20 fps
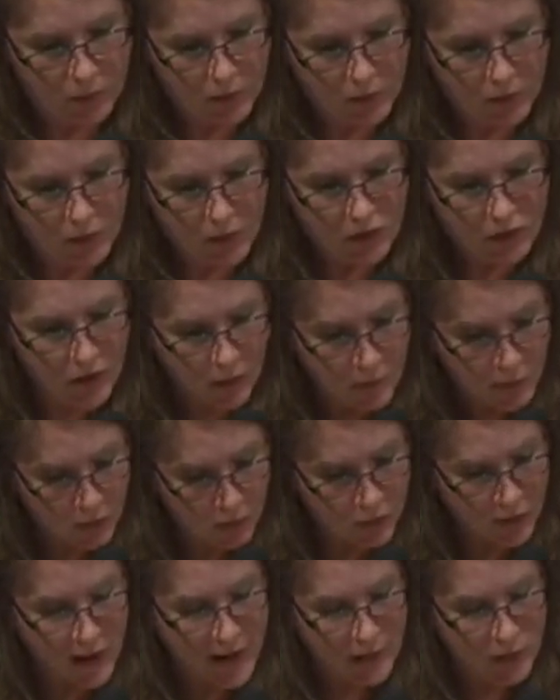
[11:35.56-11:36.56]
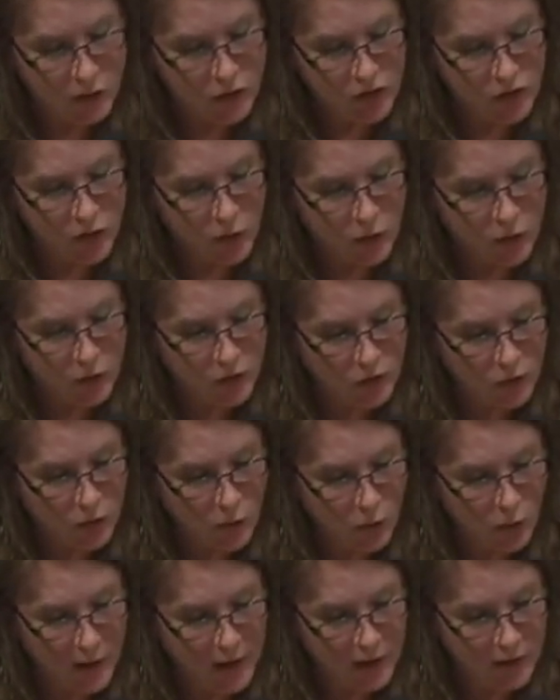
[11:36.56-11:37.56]
Some years later, she told a
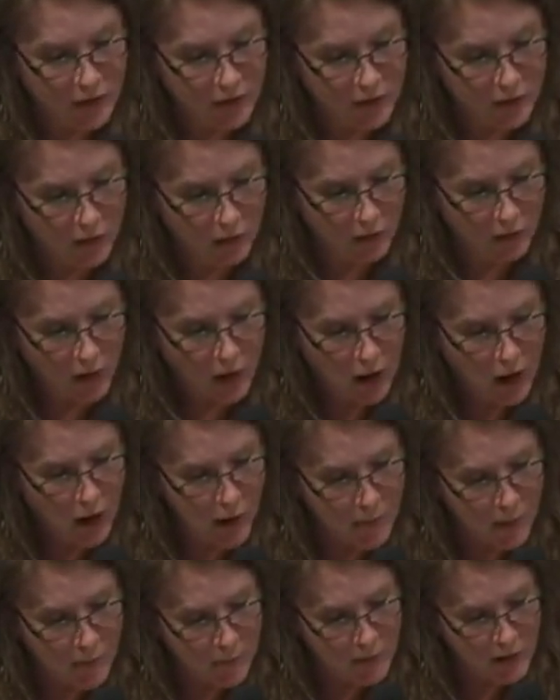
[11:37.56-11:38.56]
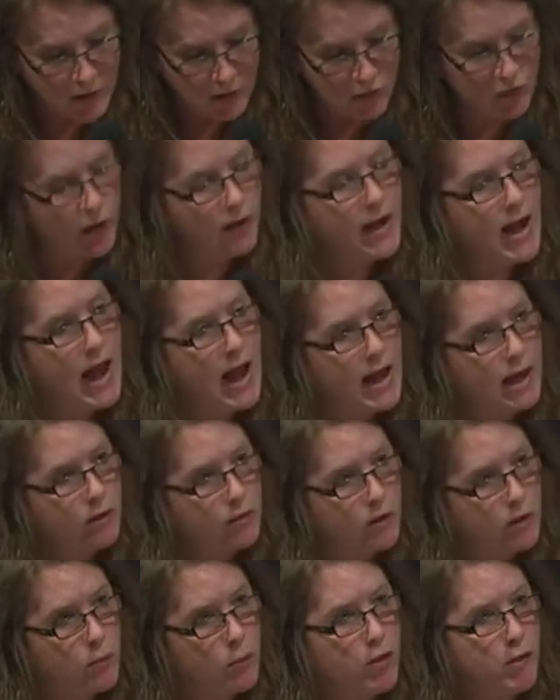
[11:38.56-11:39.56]
story at dinner about being very
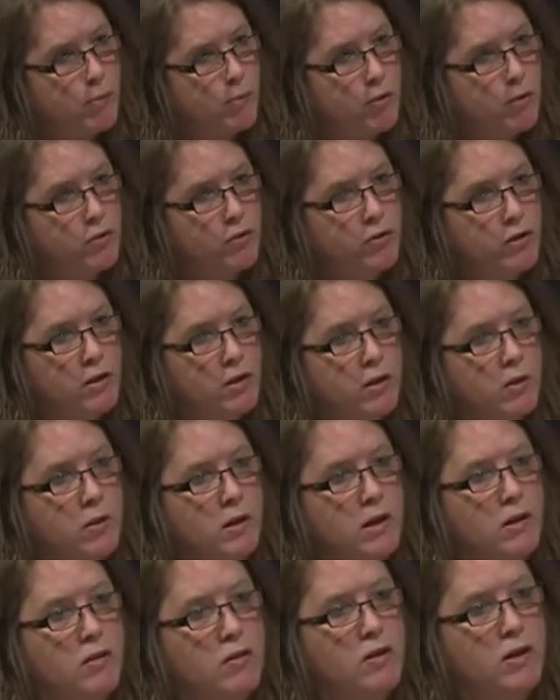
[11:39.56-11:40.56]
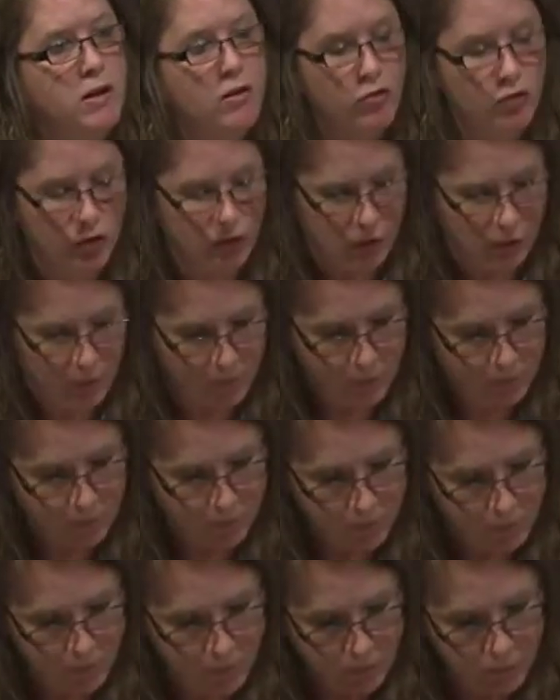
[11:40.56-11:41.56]
angry with a persecuting teacher.
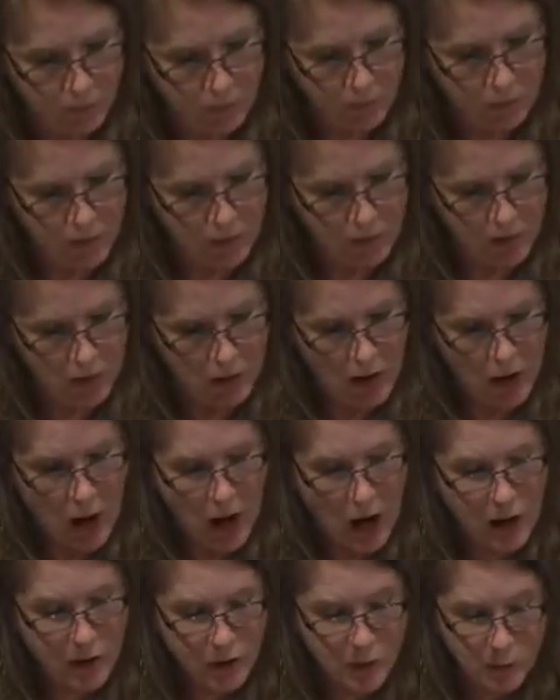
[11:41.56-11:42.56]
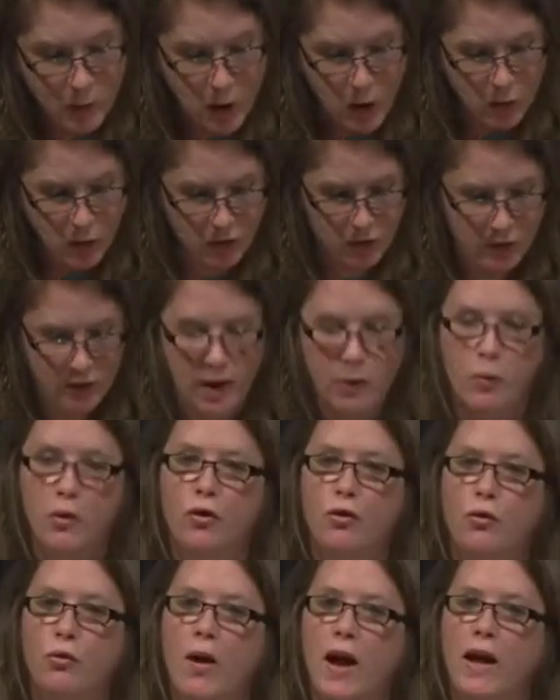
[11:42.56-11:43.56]
"I spoke," she said, "with
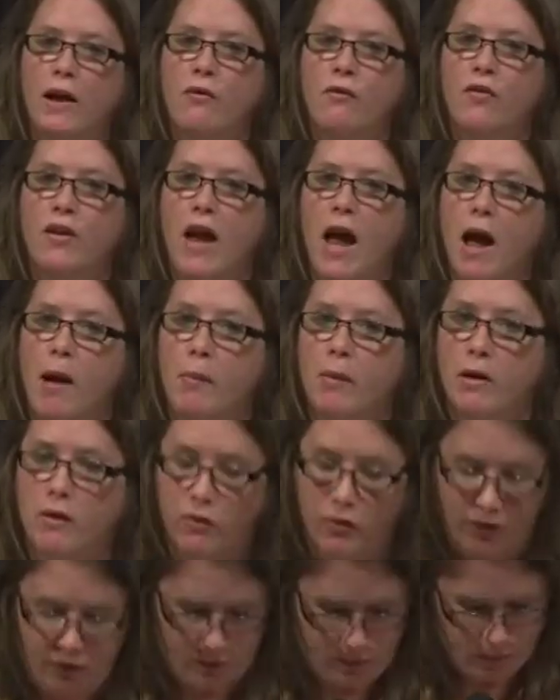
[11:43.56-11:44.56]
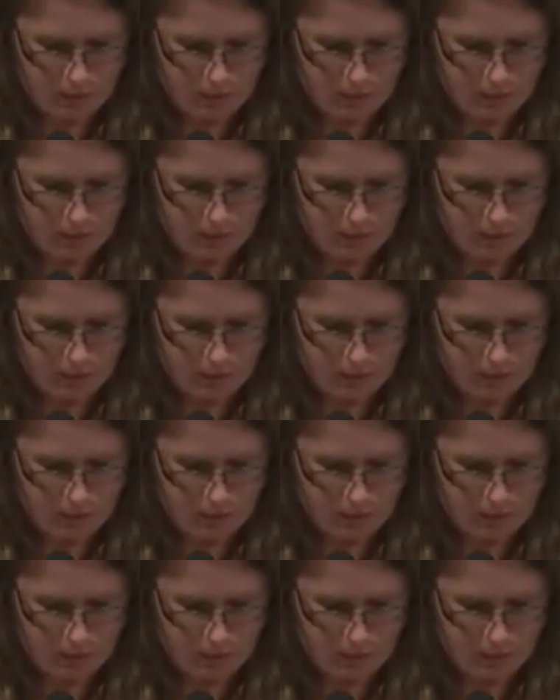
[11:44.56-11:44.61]
great vehemence."